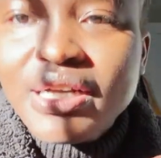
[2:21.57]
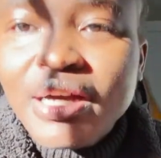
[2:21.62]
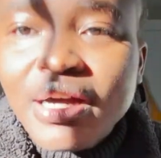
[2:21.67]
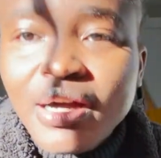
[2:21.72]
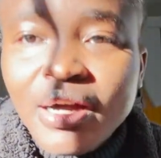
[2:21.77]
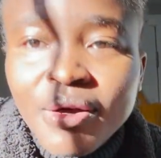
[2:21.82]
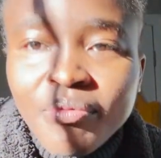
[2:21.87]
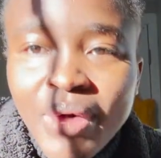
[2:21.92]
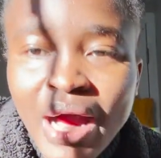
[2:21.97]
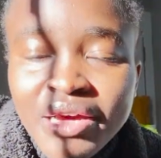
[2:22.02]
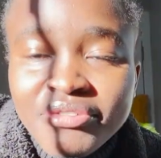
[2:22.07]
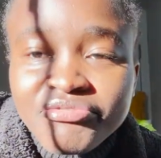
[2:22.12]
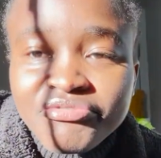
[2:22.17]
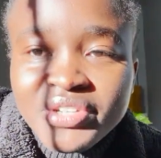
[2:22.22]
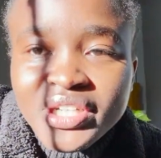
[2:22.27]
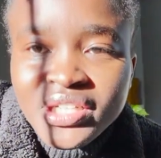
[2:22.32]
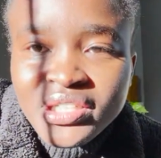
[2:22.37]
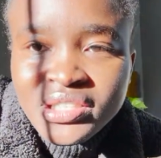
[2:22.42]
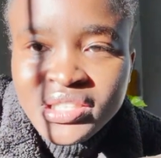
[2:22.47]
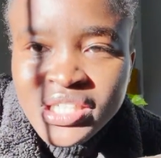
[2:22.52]
I
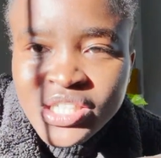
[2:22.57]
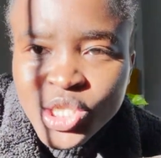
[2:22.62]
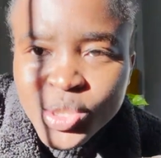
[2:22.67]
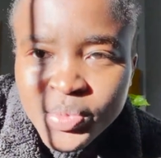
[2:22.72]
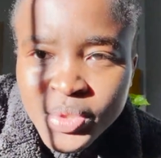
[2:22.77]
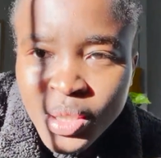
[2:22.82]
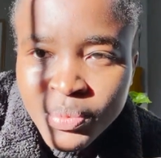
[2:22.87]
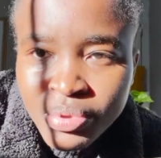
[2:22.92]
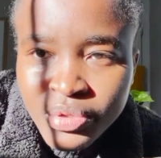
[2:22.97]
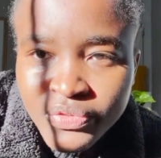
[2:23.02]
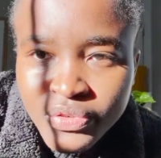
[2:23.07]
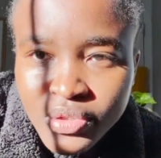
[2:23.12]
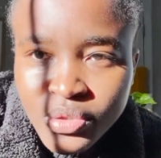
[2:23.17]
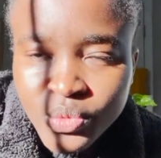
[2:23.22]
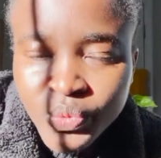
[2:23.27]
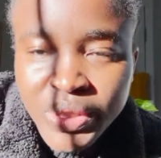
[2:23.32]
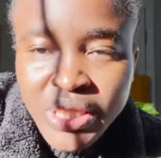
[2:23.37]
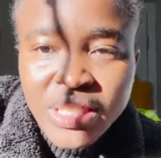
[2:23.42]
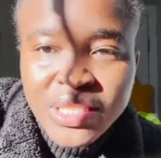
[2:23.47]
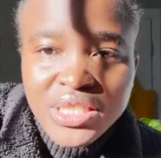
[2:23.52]
figured this would be the perfect
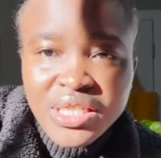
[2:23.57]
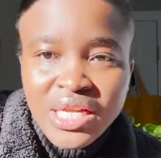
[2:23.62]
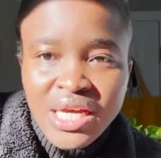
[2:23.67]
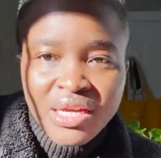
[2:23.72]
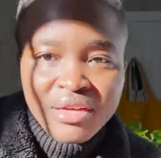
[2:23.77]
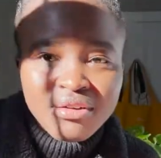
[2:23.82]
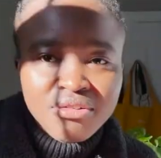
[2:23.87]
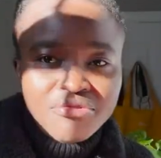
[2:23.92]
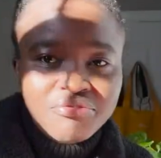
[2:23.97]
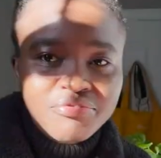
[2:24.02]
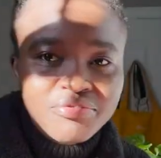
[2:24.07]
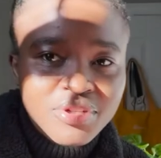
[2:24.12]
week to like